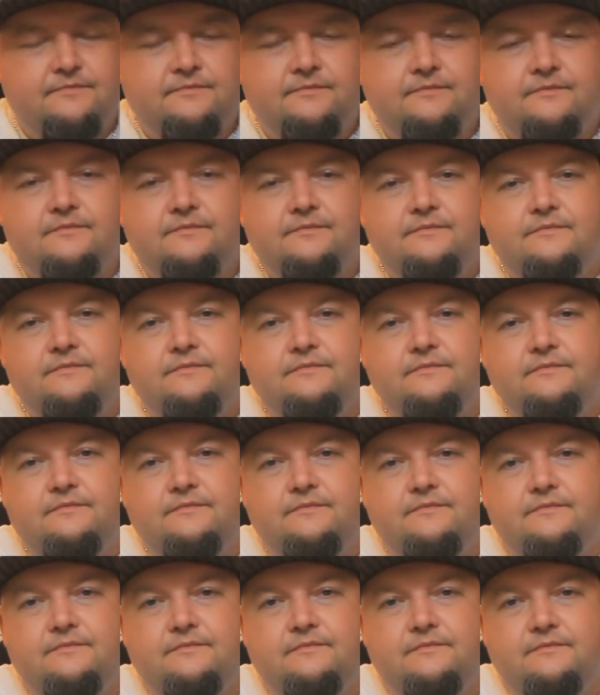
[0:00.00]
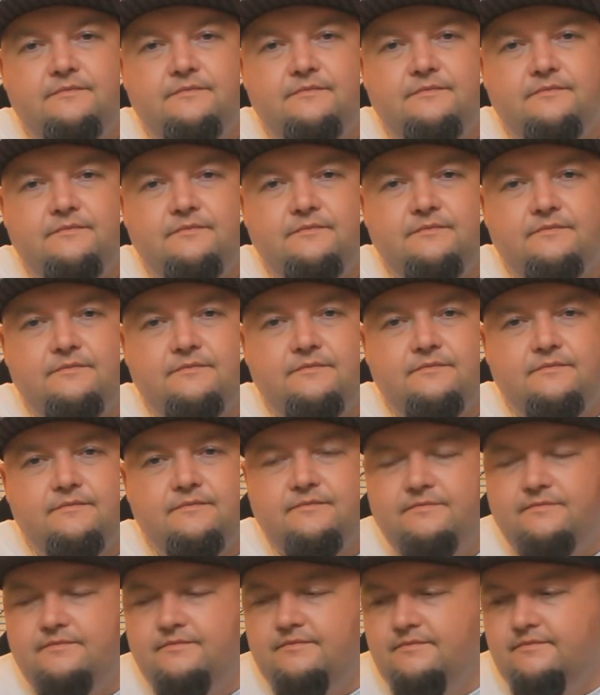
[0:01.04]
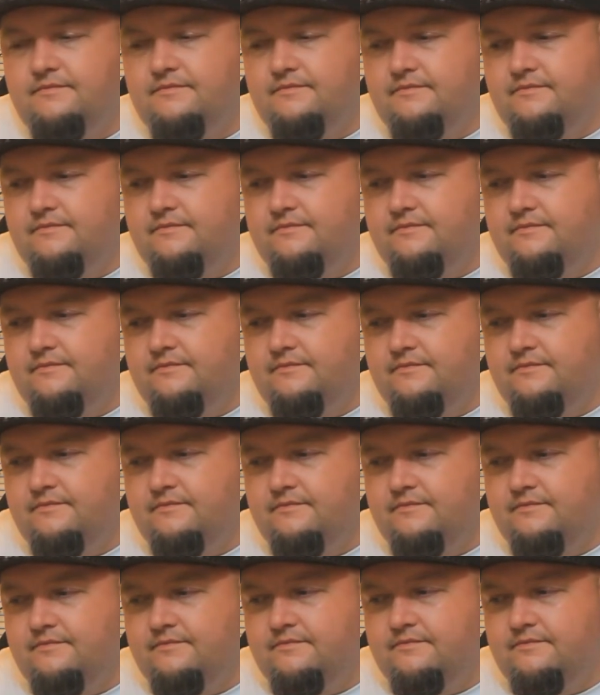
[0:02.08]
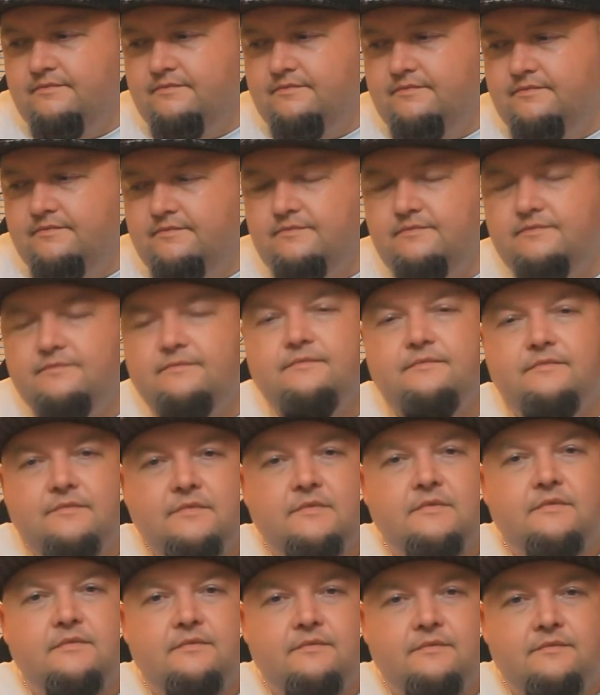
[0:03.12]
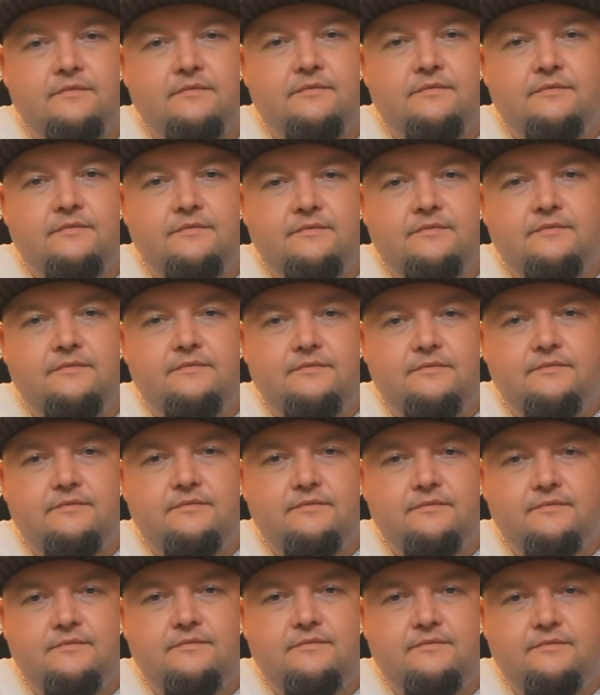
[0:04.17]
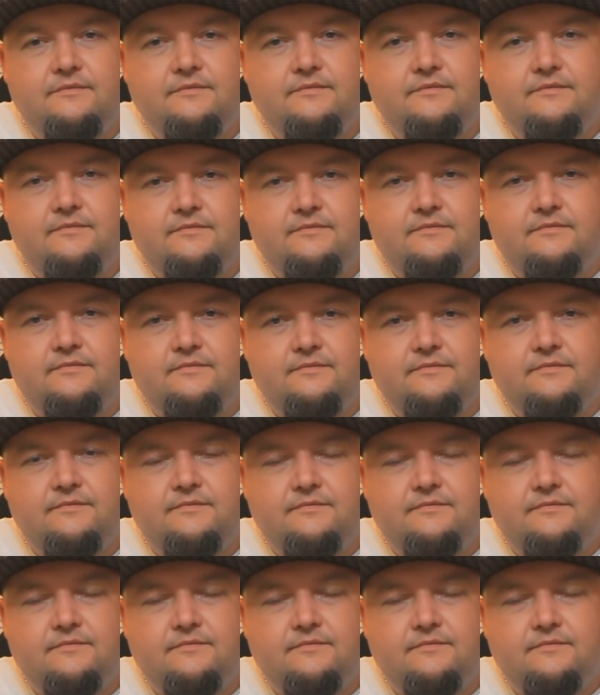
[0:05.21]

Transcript: [no speech]